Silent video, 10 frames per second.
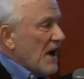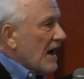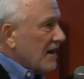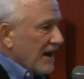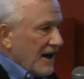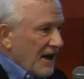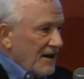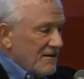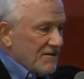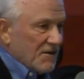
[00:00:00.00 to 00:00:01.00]

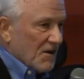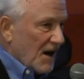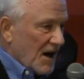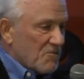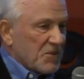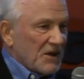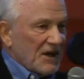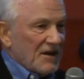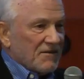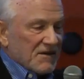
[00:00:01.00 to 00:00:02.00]
ballet, for
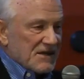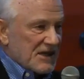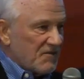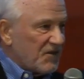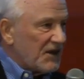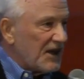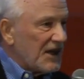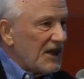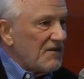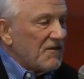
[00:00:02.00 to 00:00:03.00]
opera, for
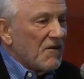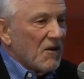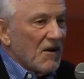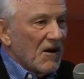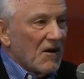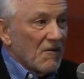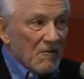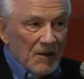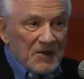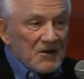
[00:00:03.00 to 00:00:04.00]
symphony, for
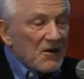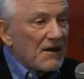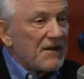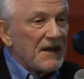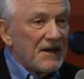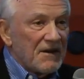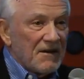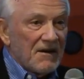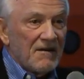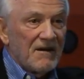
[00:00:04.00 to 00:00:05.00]
repertory
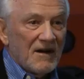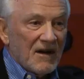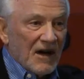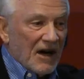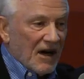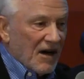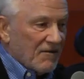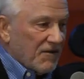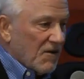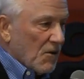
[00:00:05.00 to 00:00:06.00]
theater,
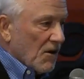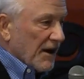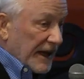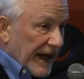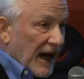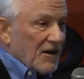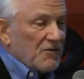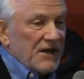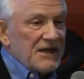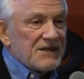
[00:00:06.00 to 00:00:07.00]
for
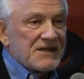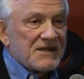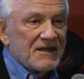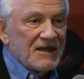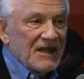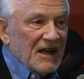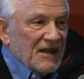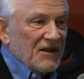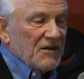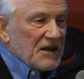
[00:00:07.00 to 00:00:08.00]
galleries.
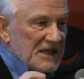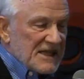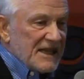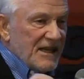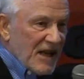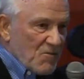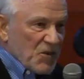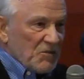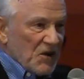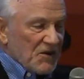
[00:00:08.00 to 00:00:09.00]
You can see Net
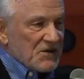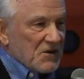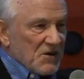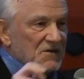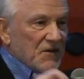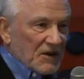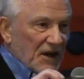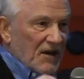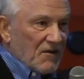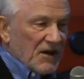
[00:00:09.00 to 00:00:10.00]
Promoter Scores for a
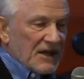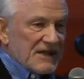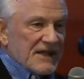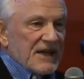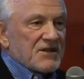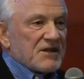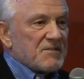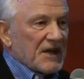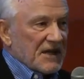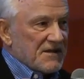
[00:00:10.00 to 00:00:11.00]
lot of organizations
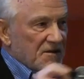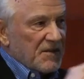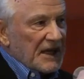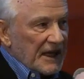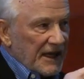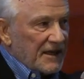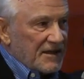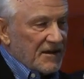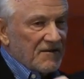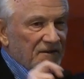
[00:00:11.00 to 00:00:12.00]
because they're beginning
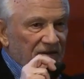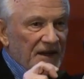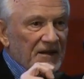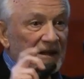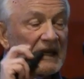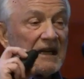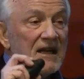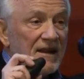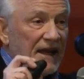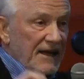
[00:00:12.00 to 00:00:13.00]
to feel that
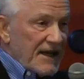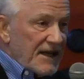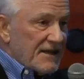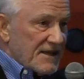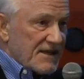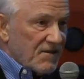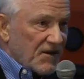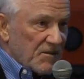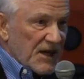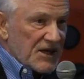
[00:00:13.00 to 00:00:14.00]
they need this
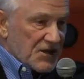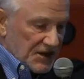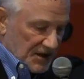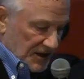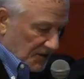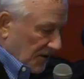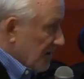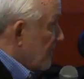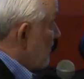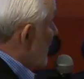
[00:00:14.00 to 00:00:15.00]
information in order
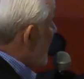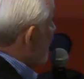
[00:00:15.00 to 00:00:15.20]
to really